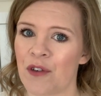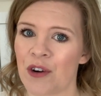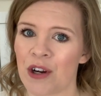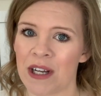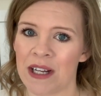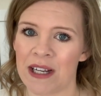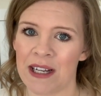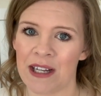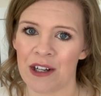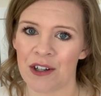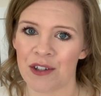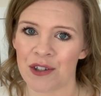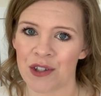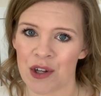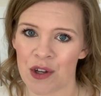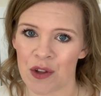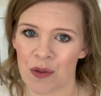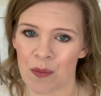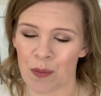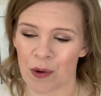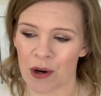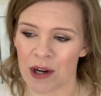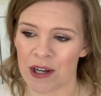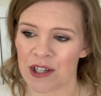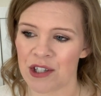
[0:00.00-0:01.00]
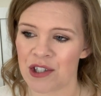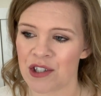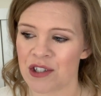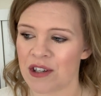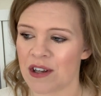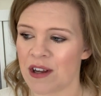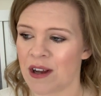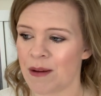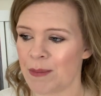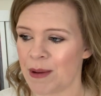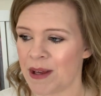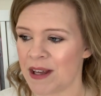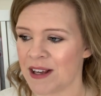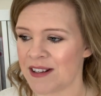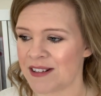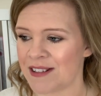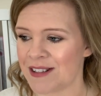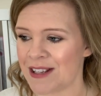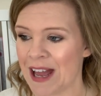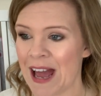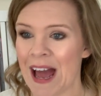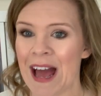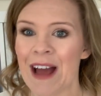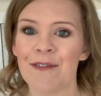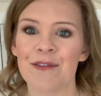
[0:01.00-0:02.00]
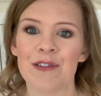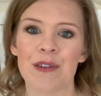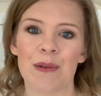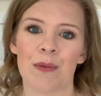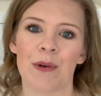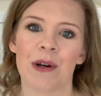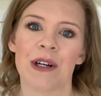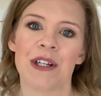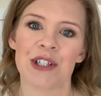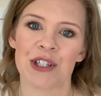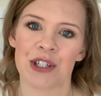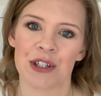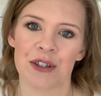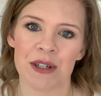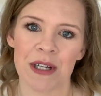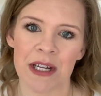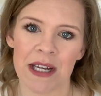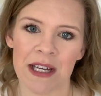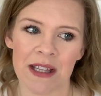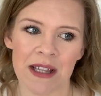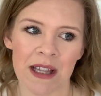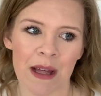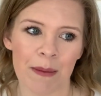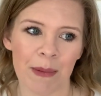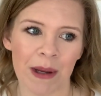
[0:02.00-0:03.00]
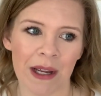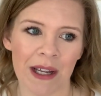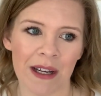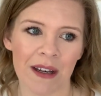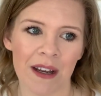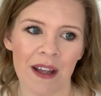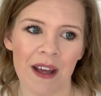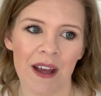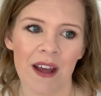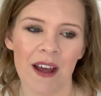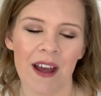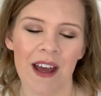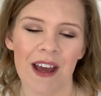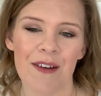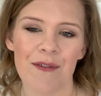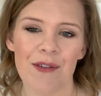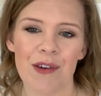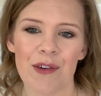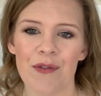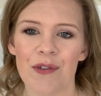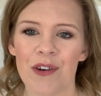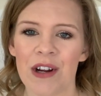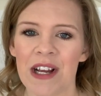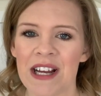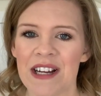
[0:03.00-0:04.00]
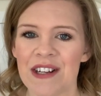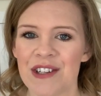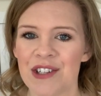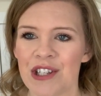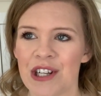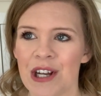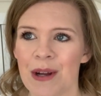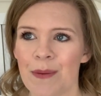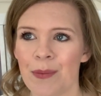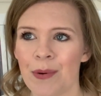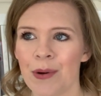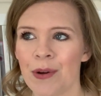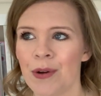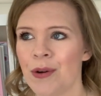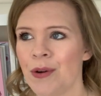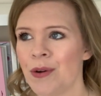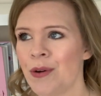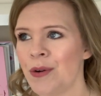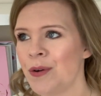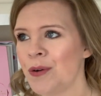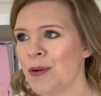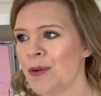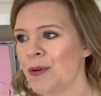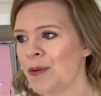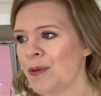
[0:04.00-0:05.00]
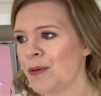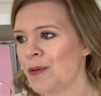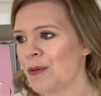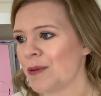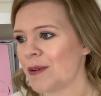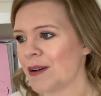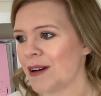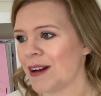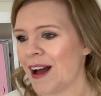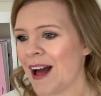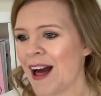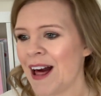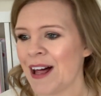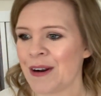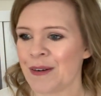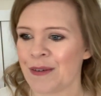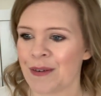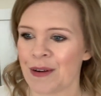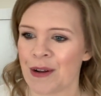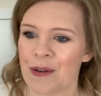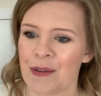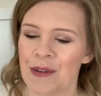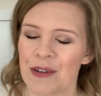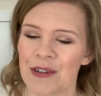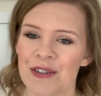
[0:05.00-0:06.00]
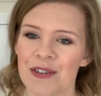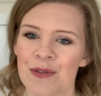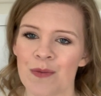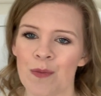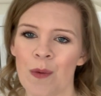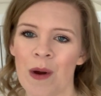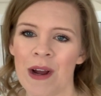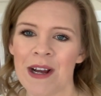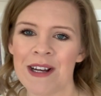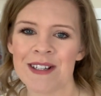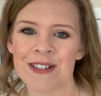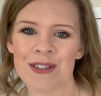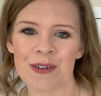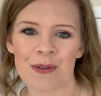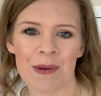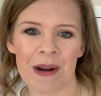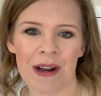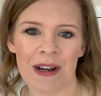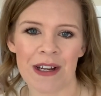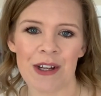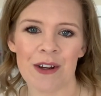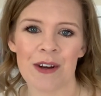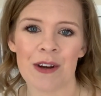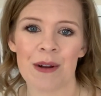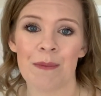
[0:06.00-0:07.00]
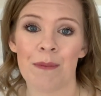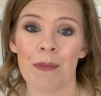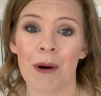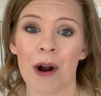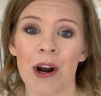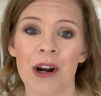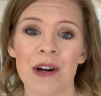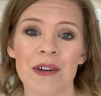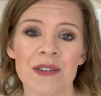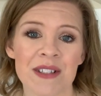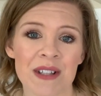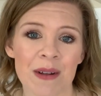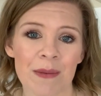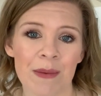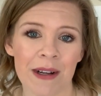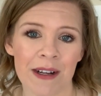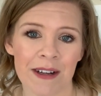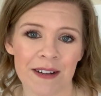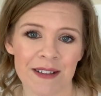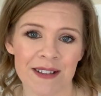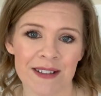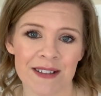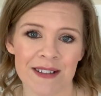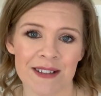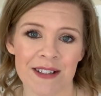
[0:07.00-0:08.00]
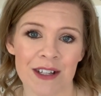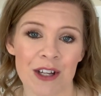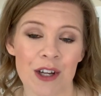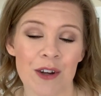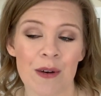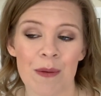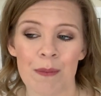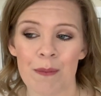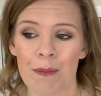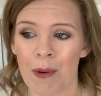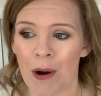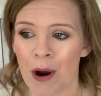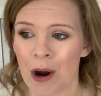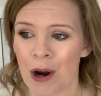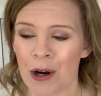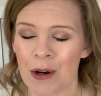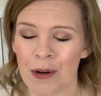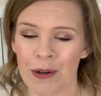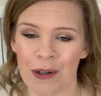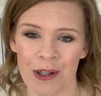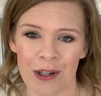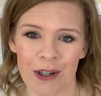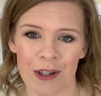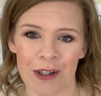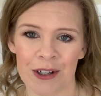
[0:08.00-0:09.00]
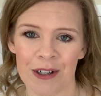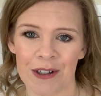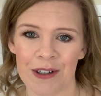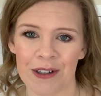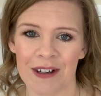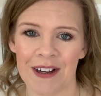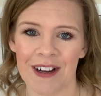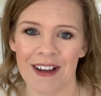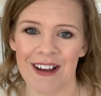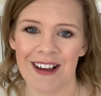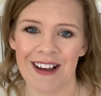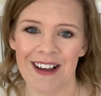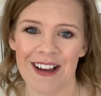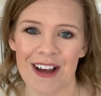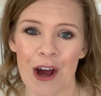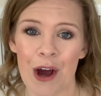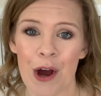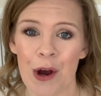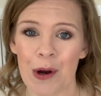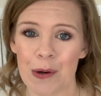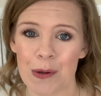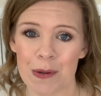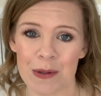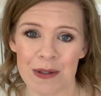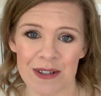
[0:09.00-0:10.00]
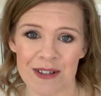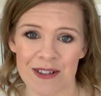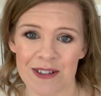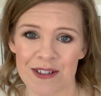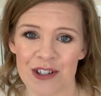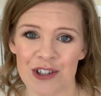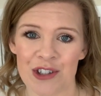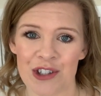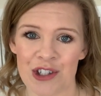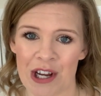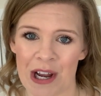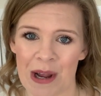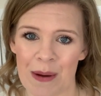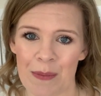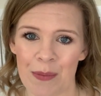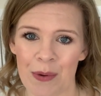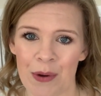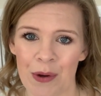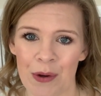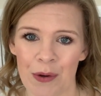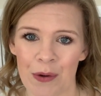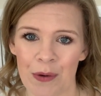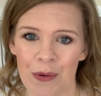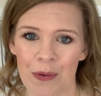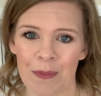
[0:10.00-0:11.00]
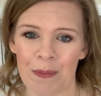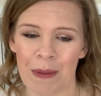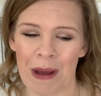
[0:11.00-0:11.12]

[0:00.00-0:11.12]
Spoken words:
forgetting your toothbrush, because you have to brush your teeth. I mean, if you forget shampoo, I don't know, there's ways around it. You can borrow somebody else's, you can borrow your host's shampoo